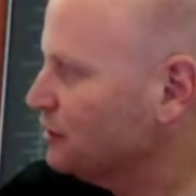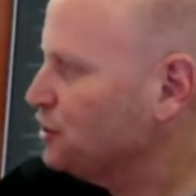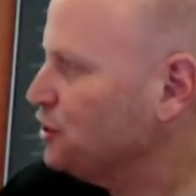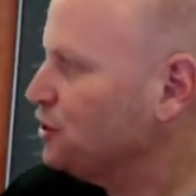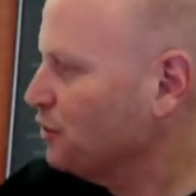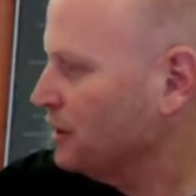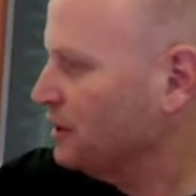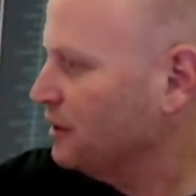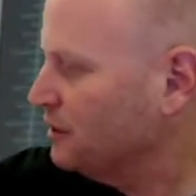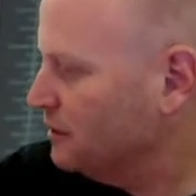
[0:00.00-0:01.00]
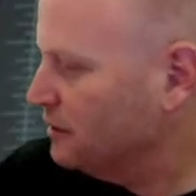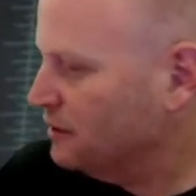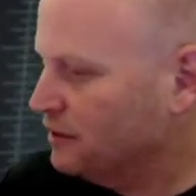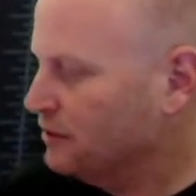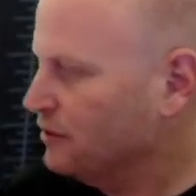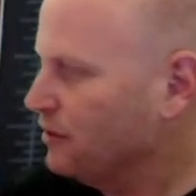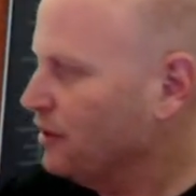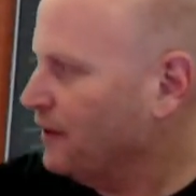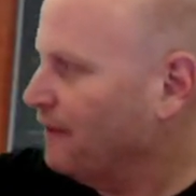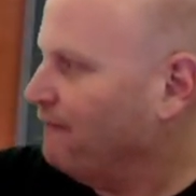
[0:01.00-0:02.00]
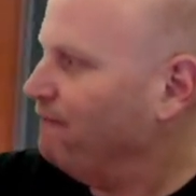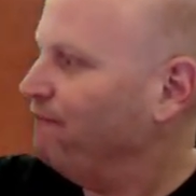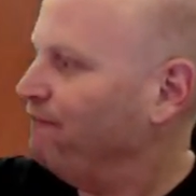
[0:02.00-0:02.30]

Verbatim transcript: could show you the,